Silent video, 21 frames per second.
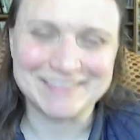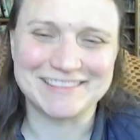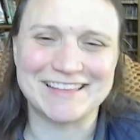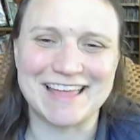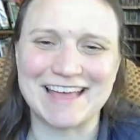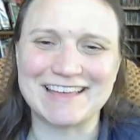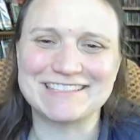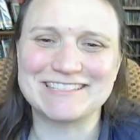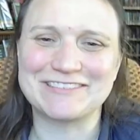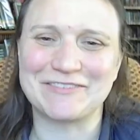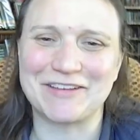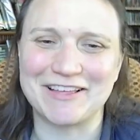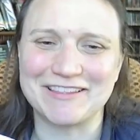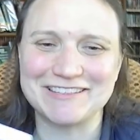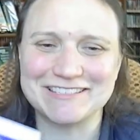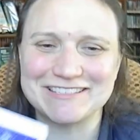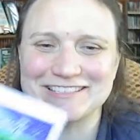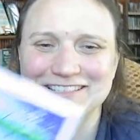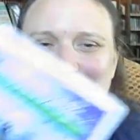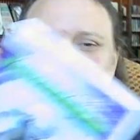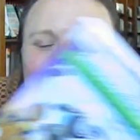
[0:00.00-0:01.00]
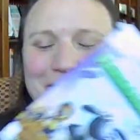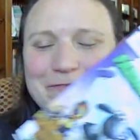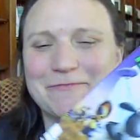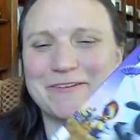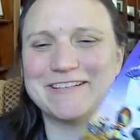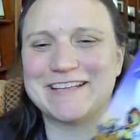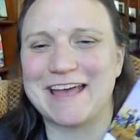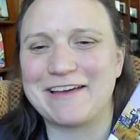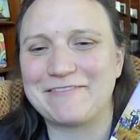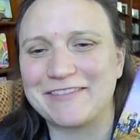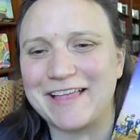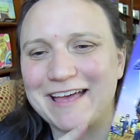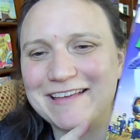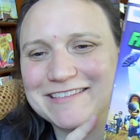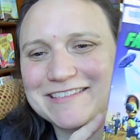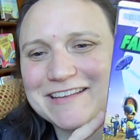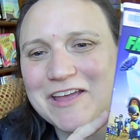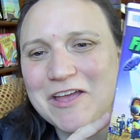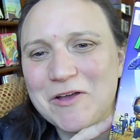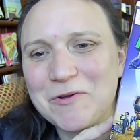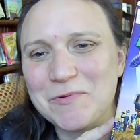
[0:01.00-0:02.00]
last of all, this is a fun one to have
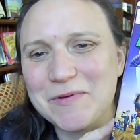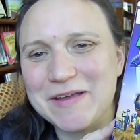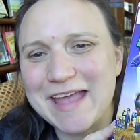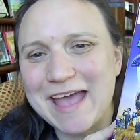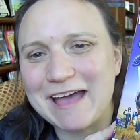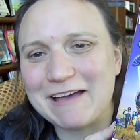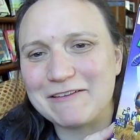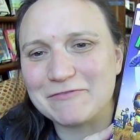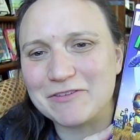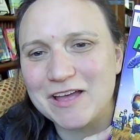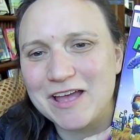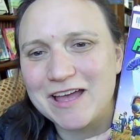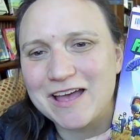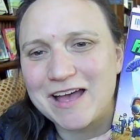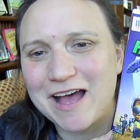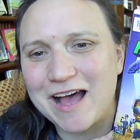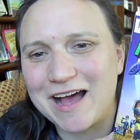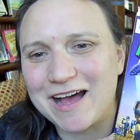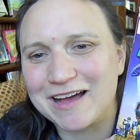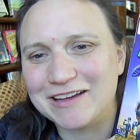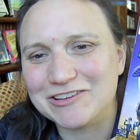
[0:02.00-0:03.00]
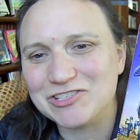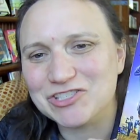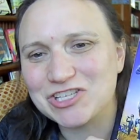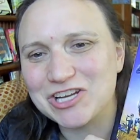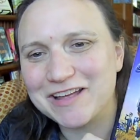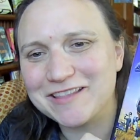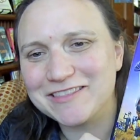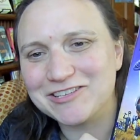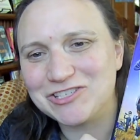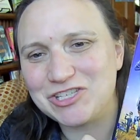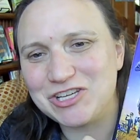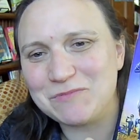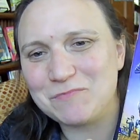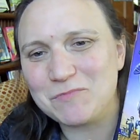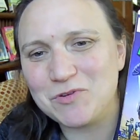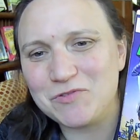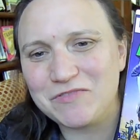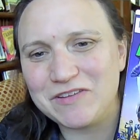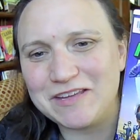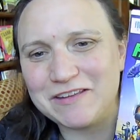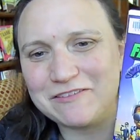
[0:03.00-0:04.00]
last. We have uh, Shaun the Sheep
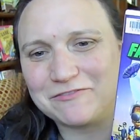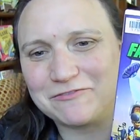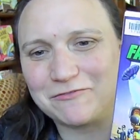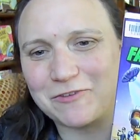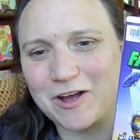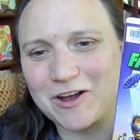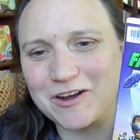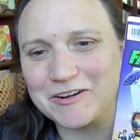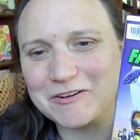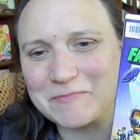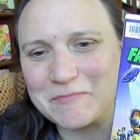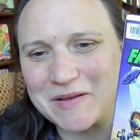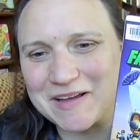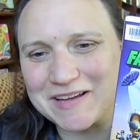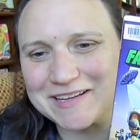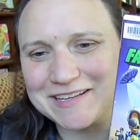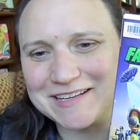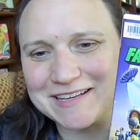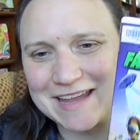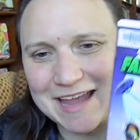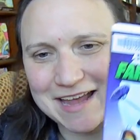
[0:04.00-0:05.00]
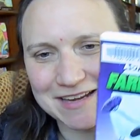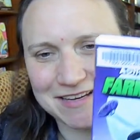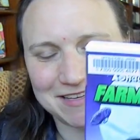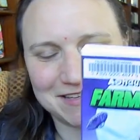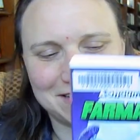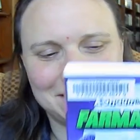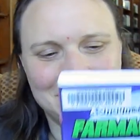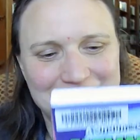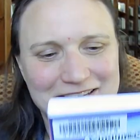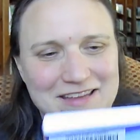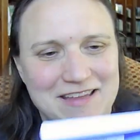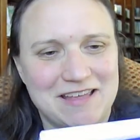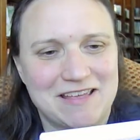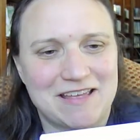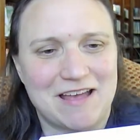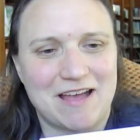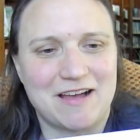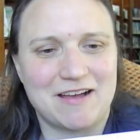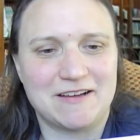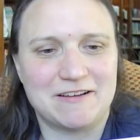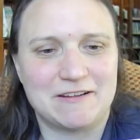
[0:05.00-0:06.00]
movie, Farmageddon.
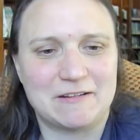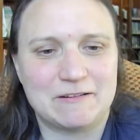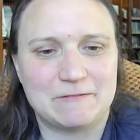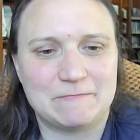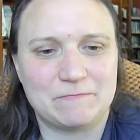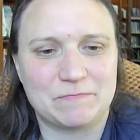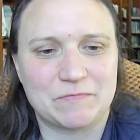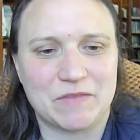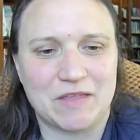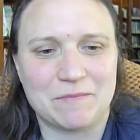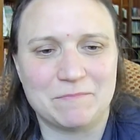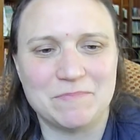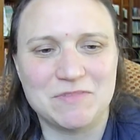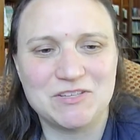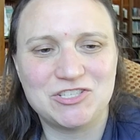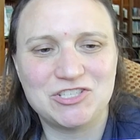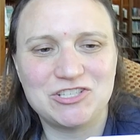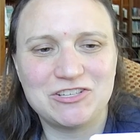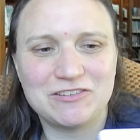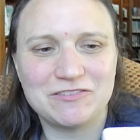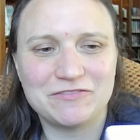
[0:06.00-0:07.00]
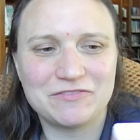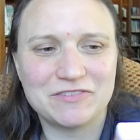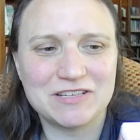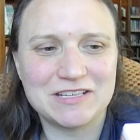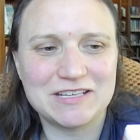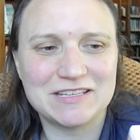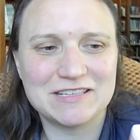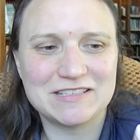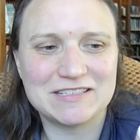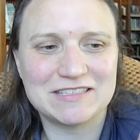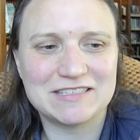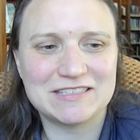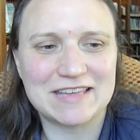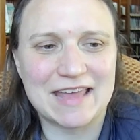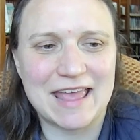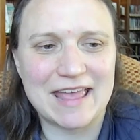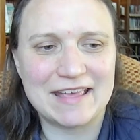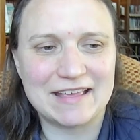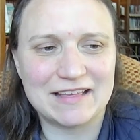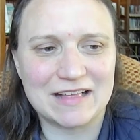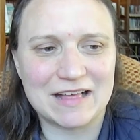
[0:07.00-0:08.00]
Um, a mischievous
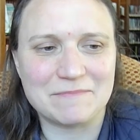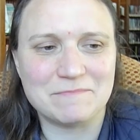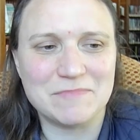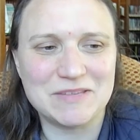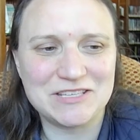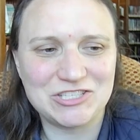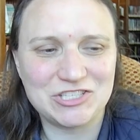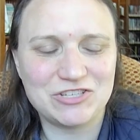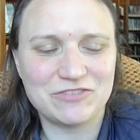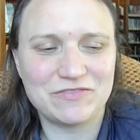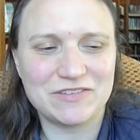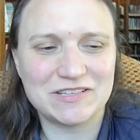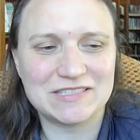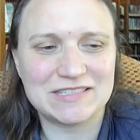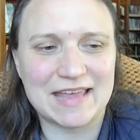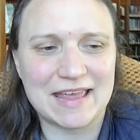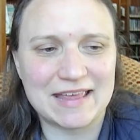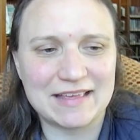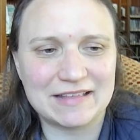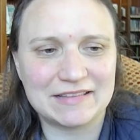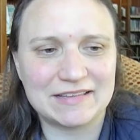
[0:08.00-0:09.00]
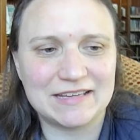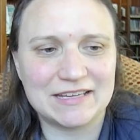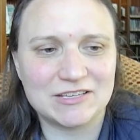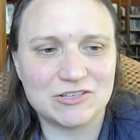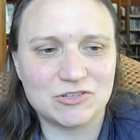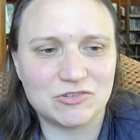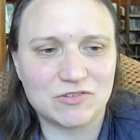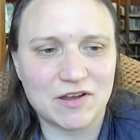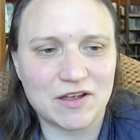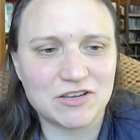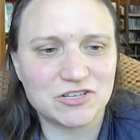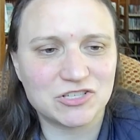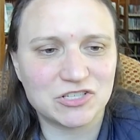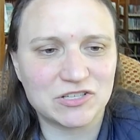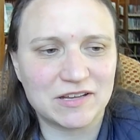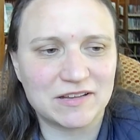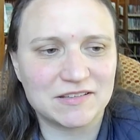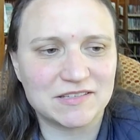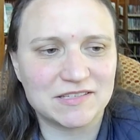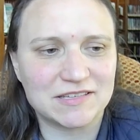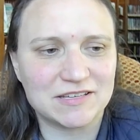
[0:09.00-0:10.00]
a, a mischievous alien crash
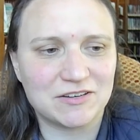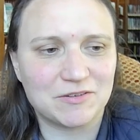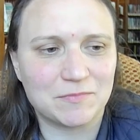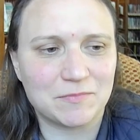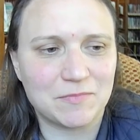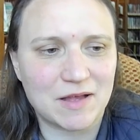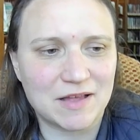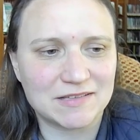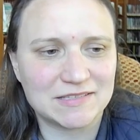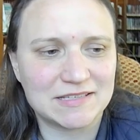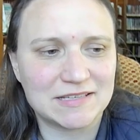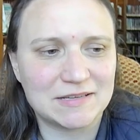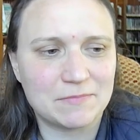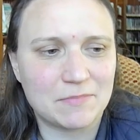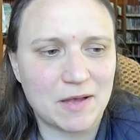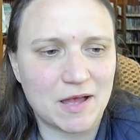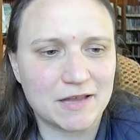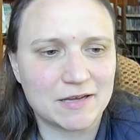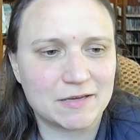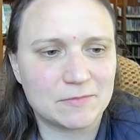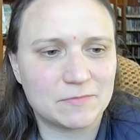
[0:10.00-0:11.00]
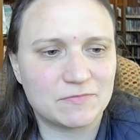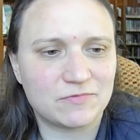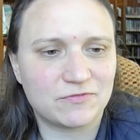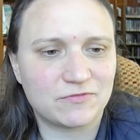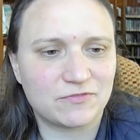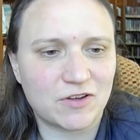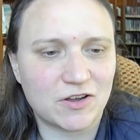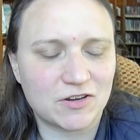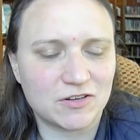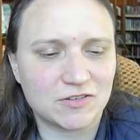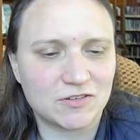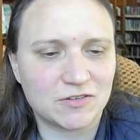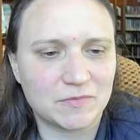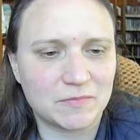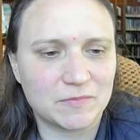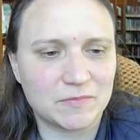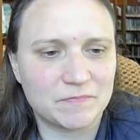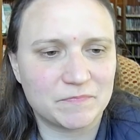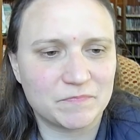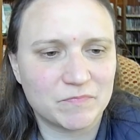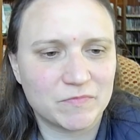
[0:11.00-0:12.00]
lands near Mossy Bottom Farm.
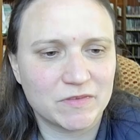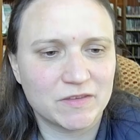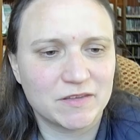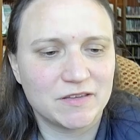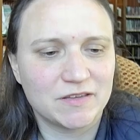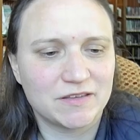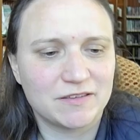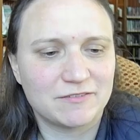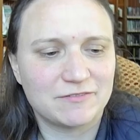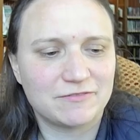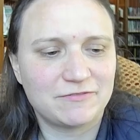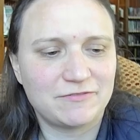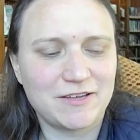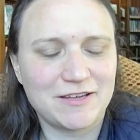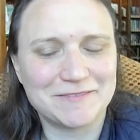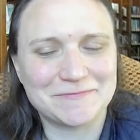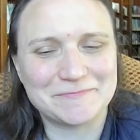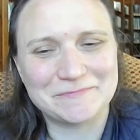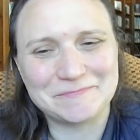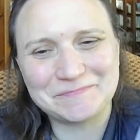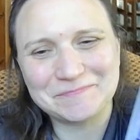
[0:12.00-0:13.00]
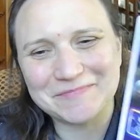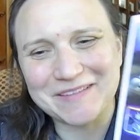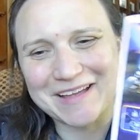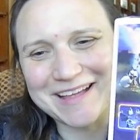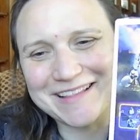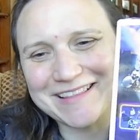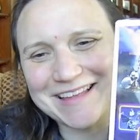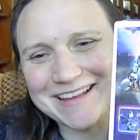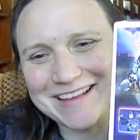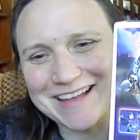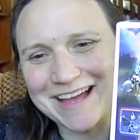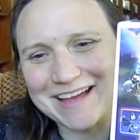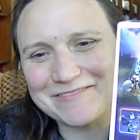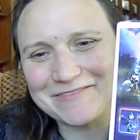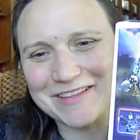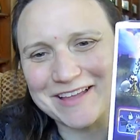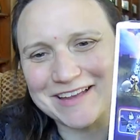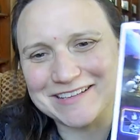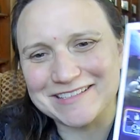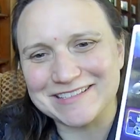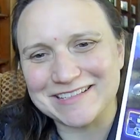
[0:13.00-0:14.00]
Fun. I like. I've
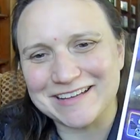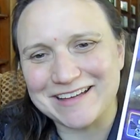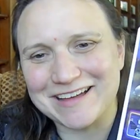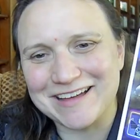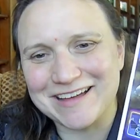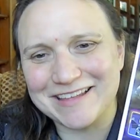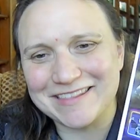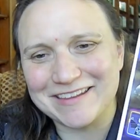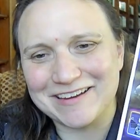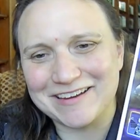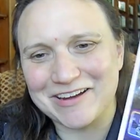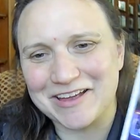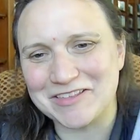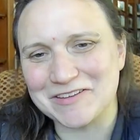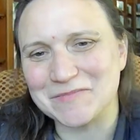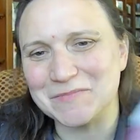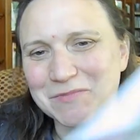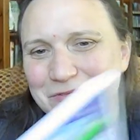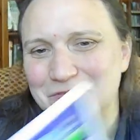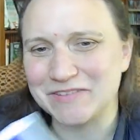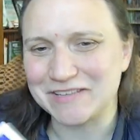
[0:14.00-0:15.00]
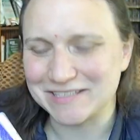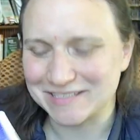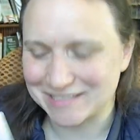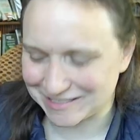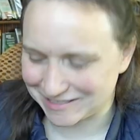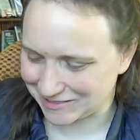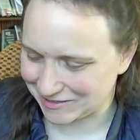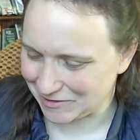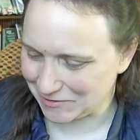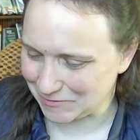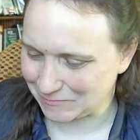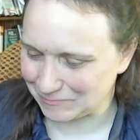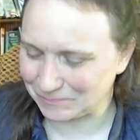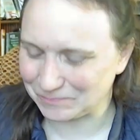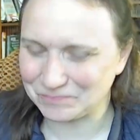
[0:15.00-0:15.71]
liked uh, their other movies, so